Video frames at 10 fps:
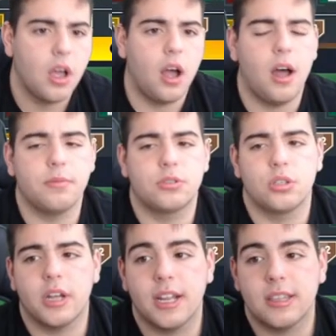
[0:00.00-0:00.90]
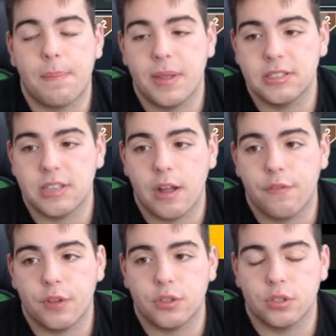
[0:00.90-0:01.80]
Um, so looking at the pink
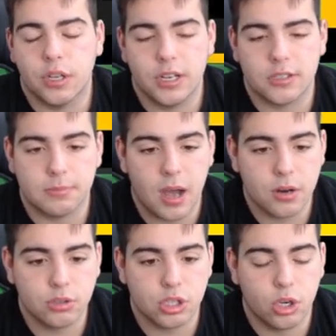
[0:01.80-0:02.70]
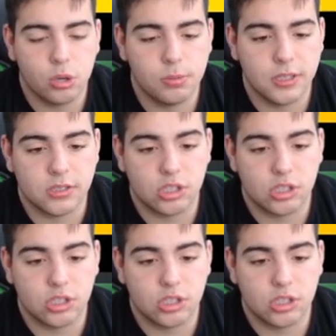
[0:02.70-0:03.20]
diamond filter, look at this. Manu Ginobili is